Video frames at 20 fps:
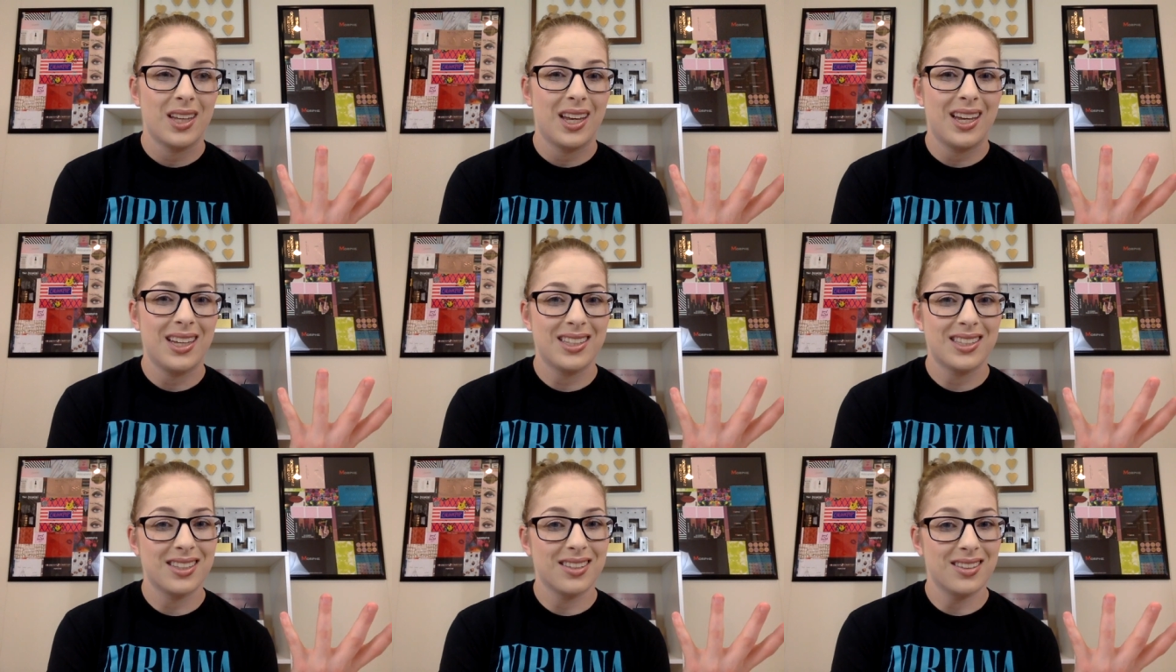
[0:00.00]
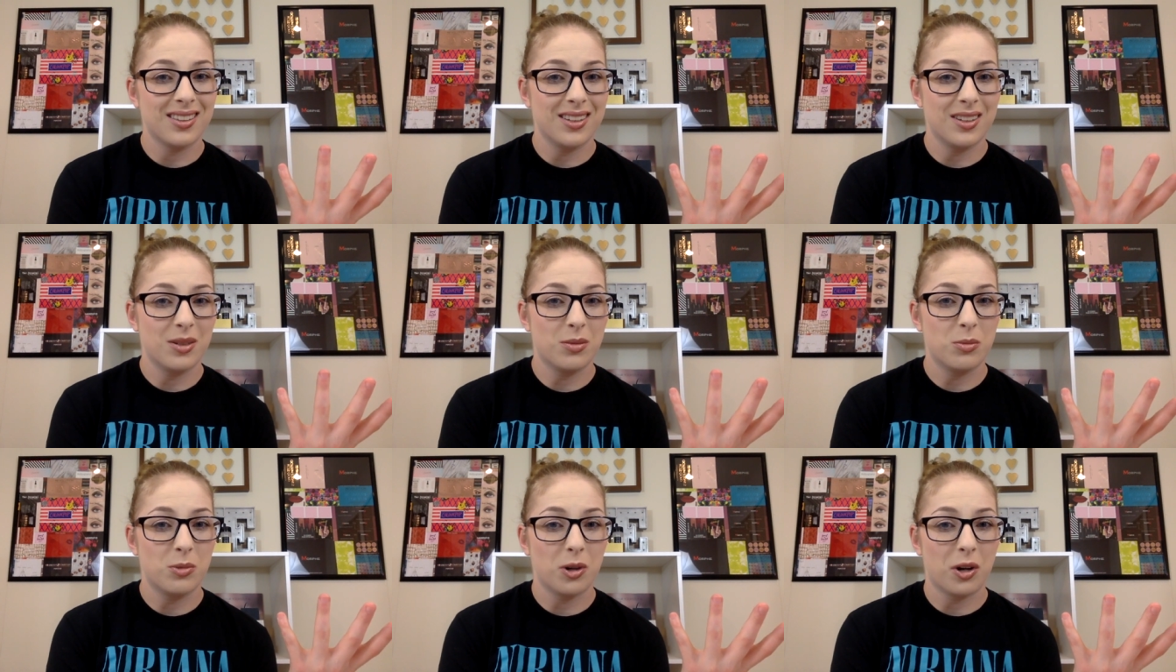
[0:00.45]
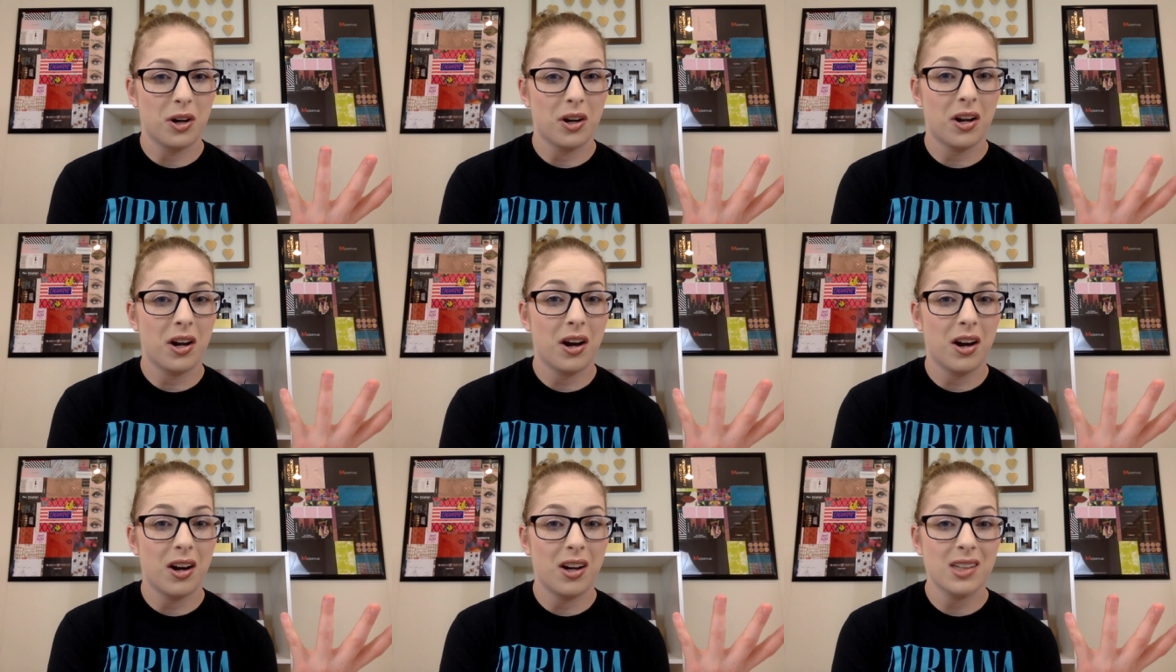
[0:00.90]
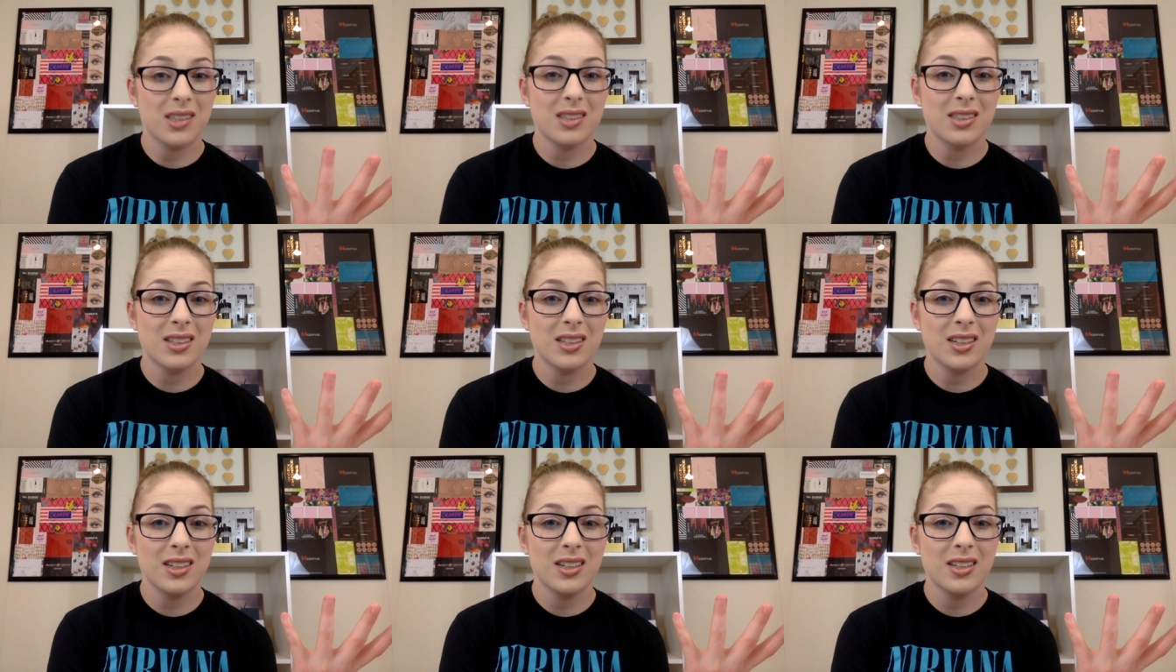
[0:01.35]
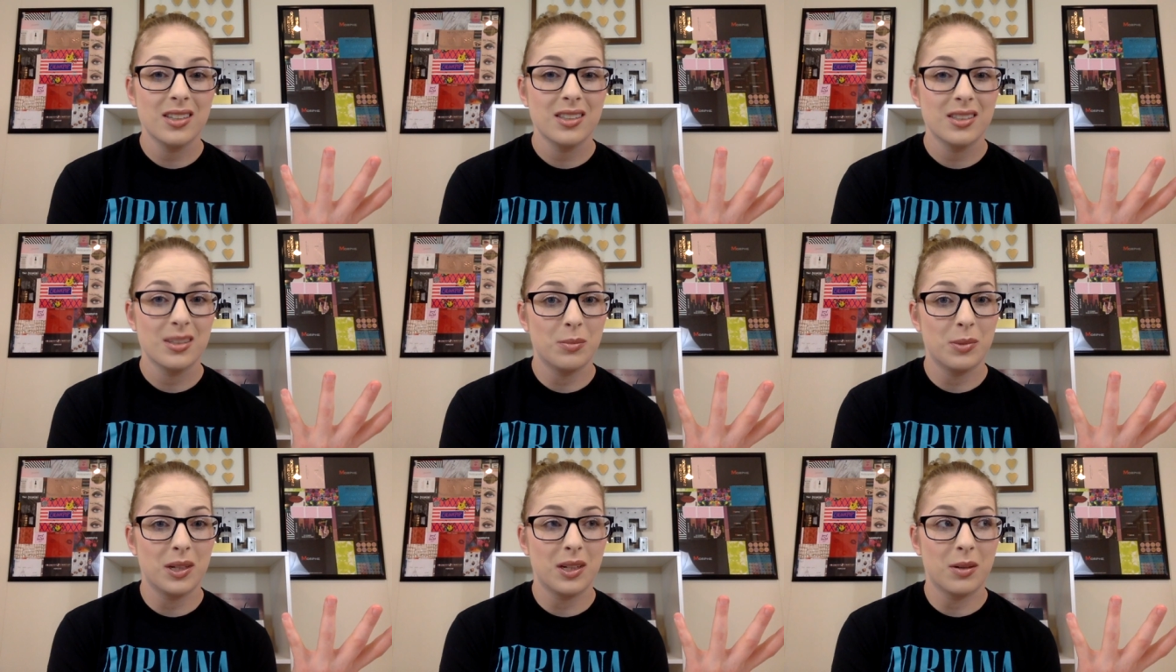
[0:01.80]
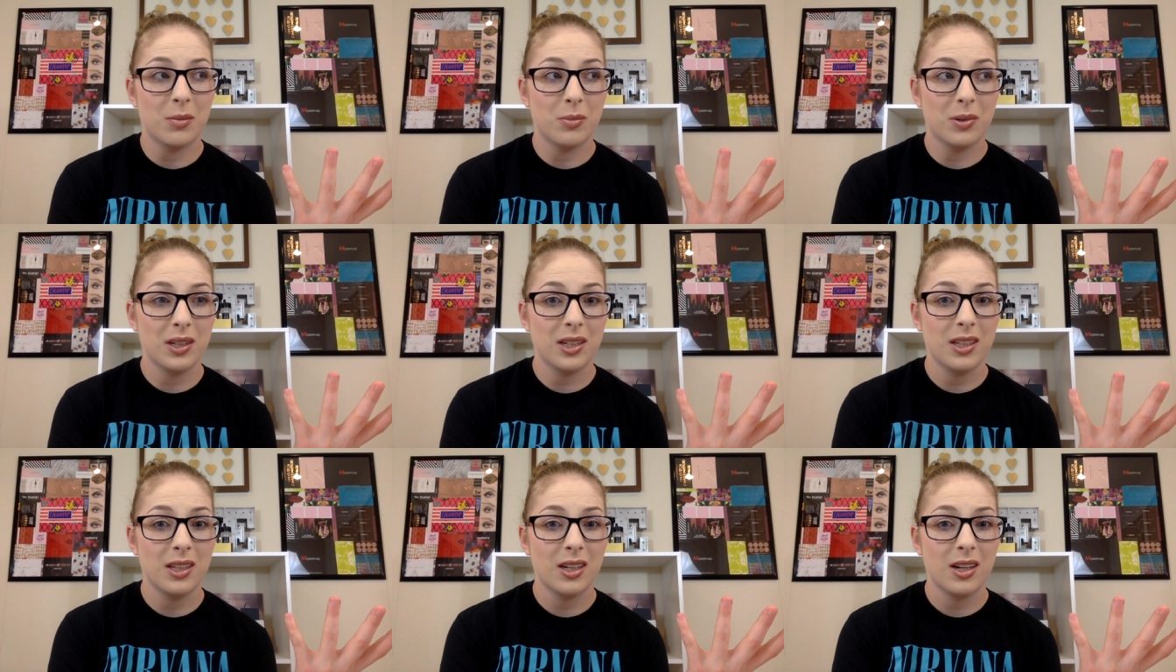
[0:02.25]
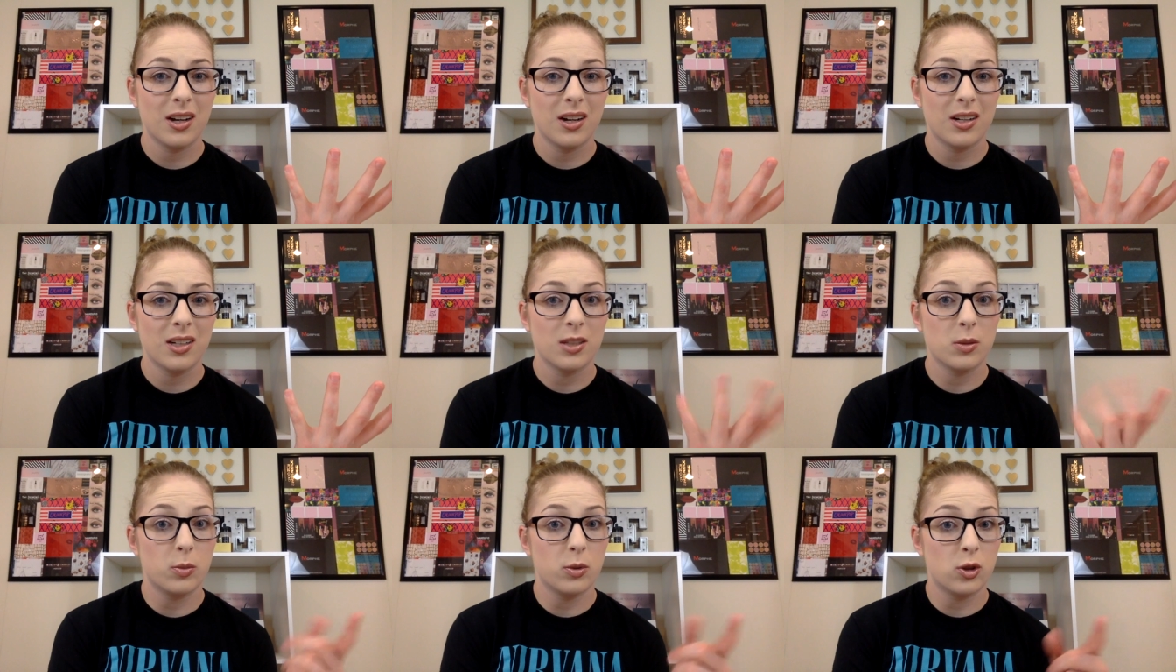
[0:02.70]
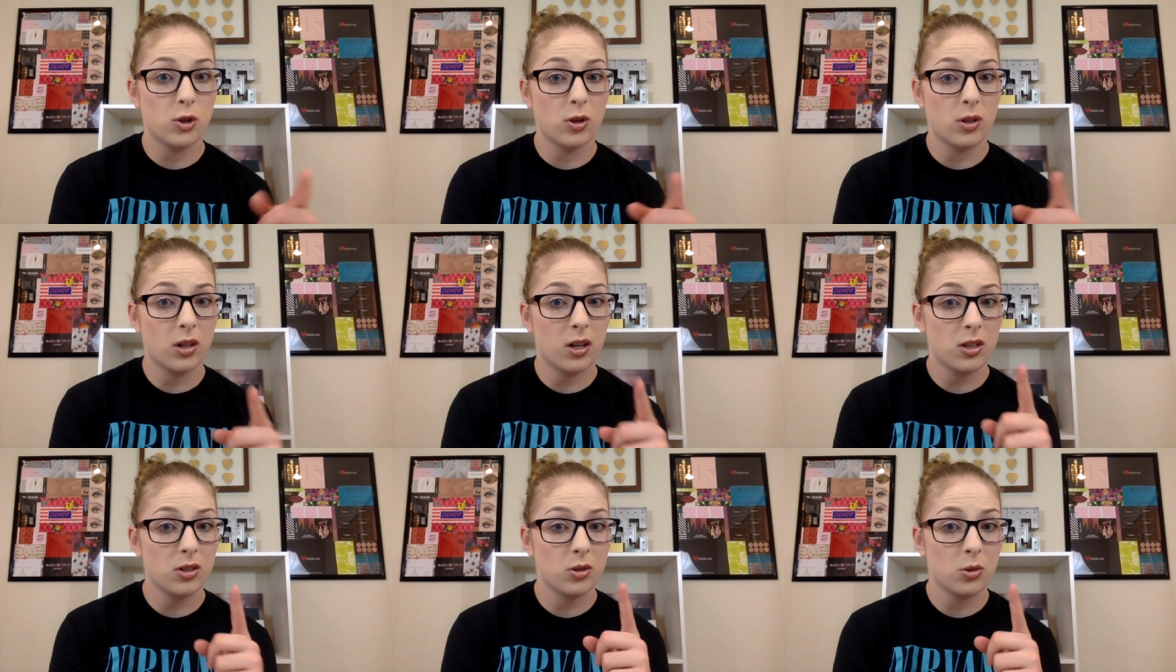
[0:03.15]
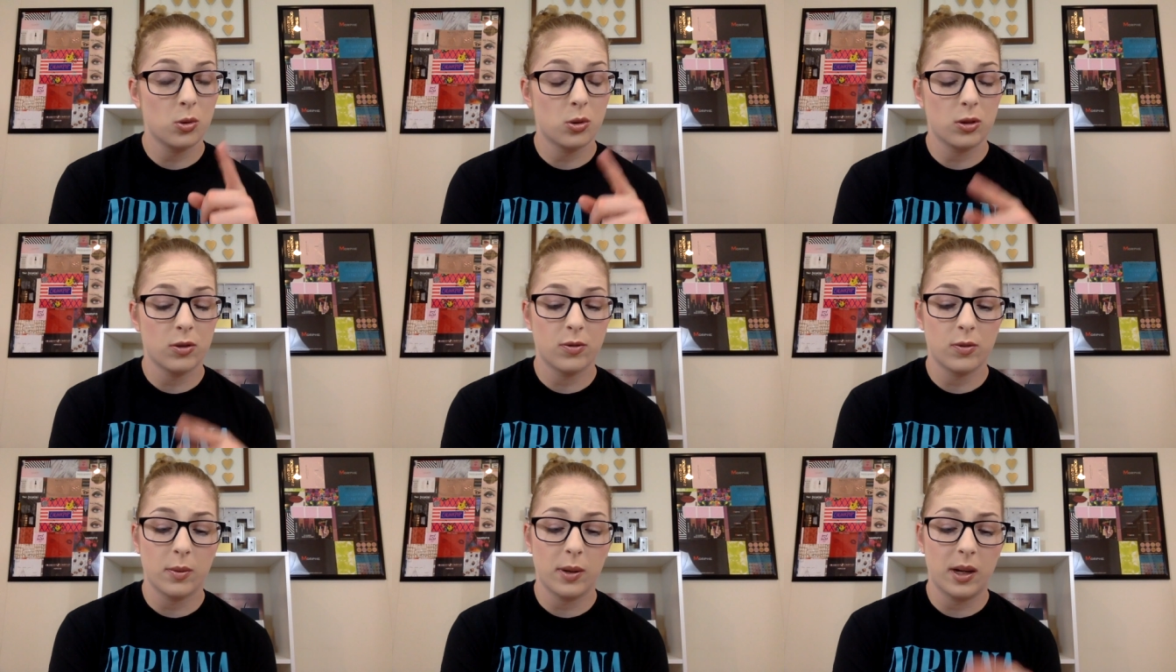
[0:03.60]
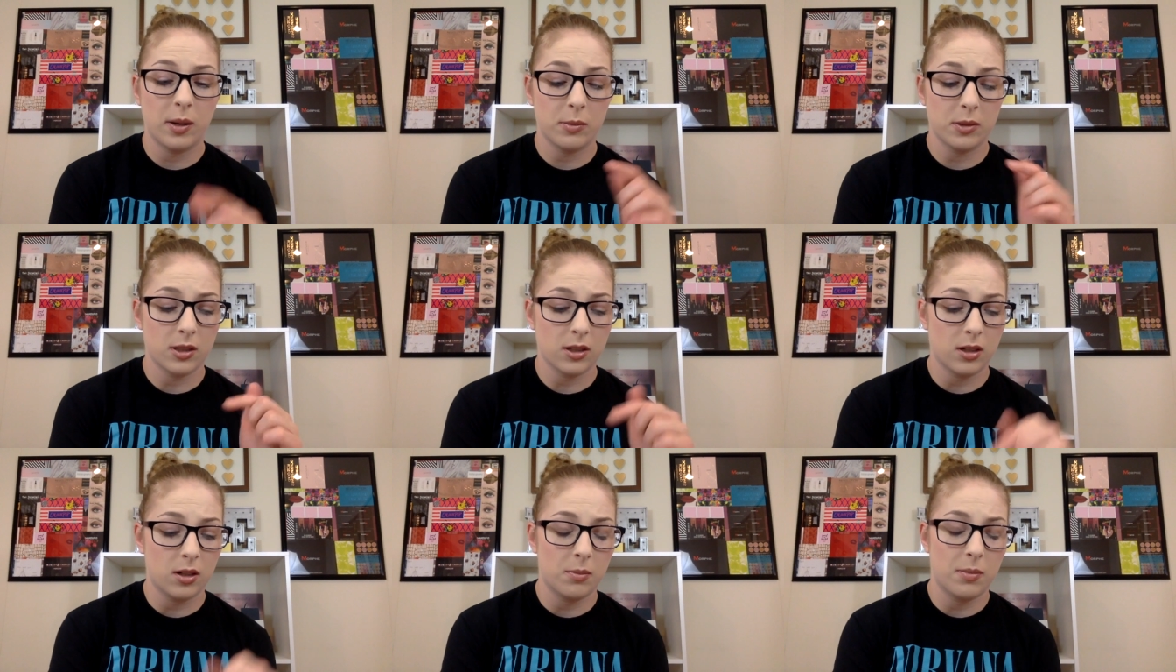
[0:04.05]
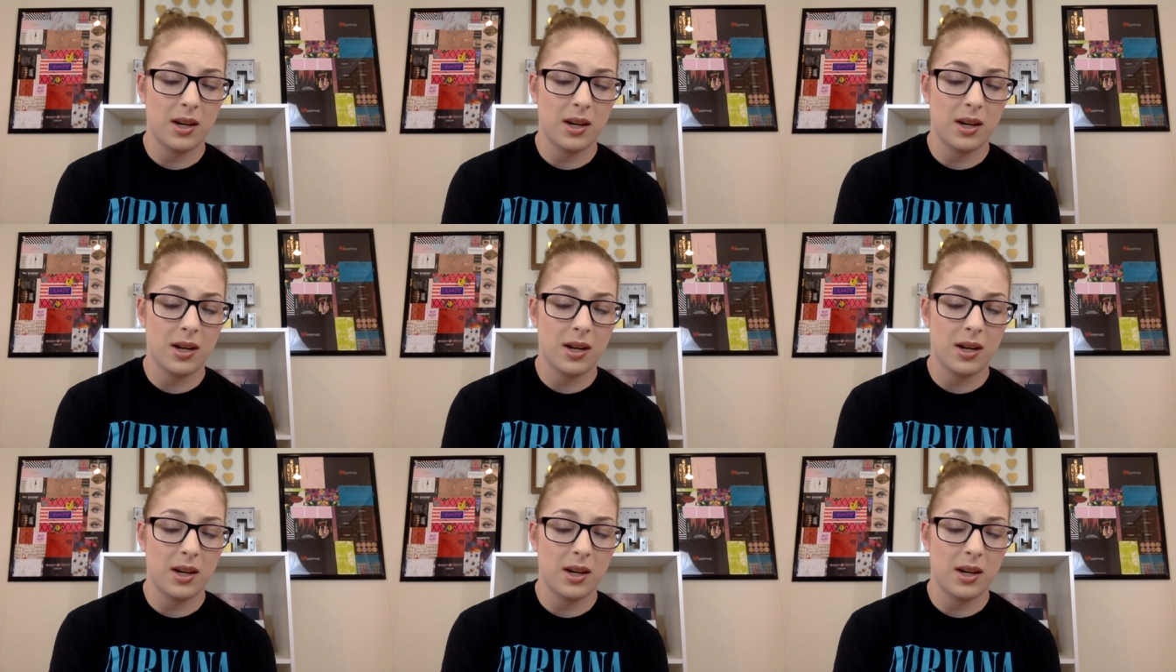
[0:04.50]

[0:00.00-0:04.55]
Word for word: it's a little more costly to be completely honest, but you can also order from Amazon.